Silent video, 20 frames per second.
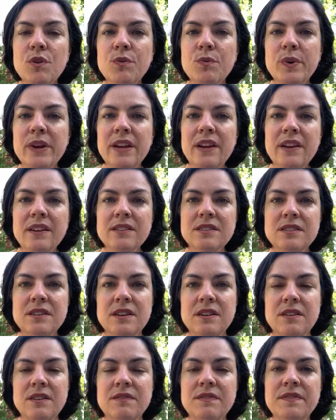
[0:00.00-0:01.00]
weeks
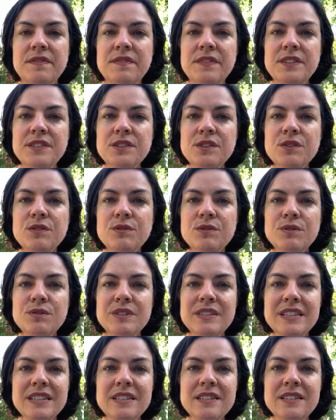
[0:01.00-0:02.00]
of physical
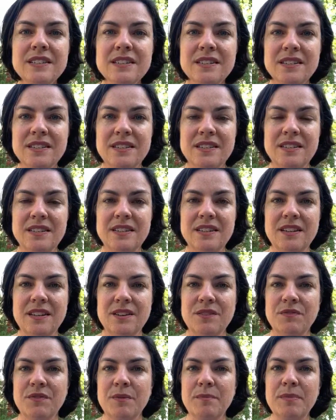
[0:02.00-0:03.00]
distancing
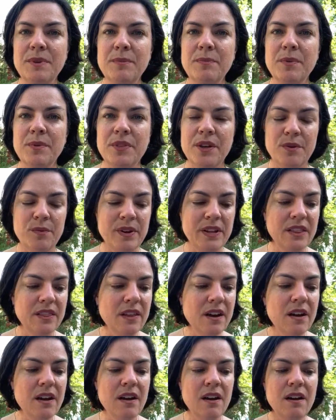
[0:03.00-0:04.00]
from people that we
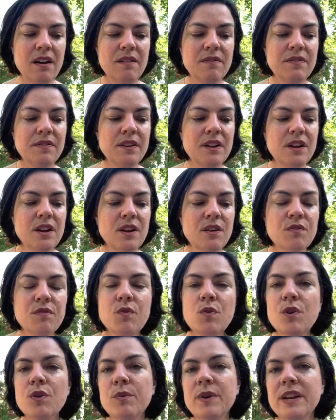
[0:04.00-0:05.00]
love,
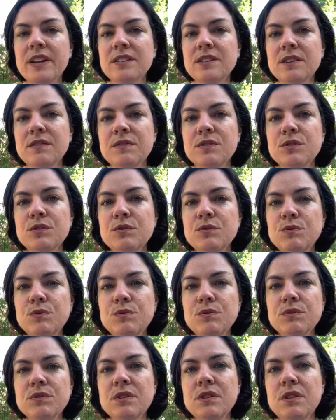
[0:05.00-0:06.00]
4 weeks of
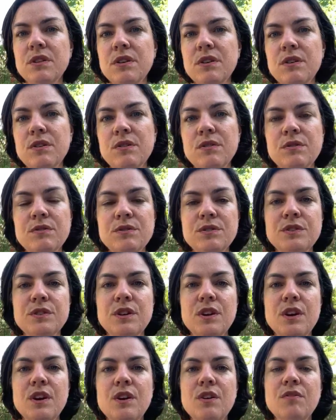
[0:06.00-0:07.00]
schools closed,
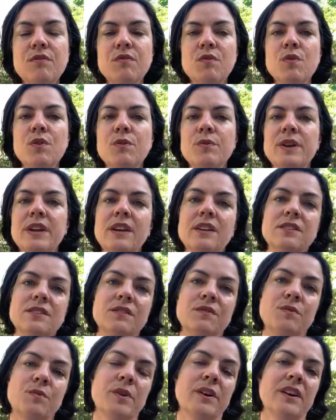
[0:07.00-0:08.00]
4 weeks
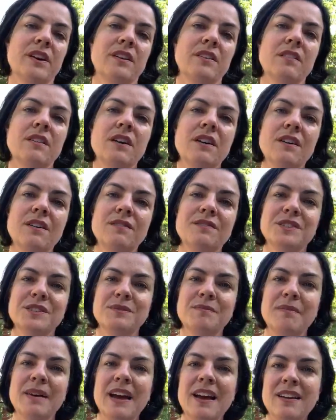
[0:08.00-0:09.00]
of wearing gloves and
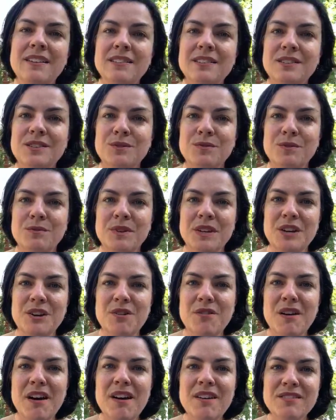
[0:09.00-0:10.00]
masks when we
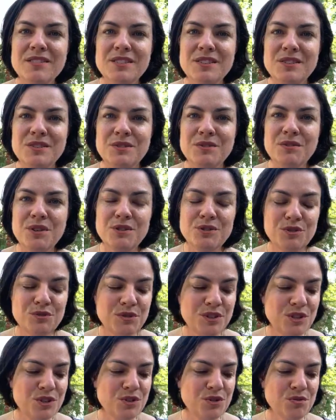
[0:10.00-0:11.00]
go out to the grocery
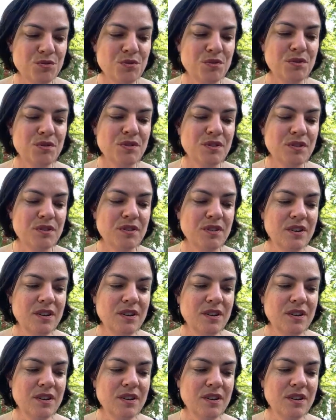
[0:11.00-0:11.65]
store,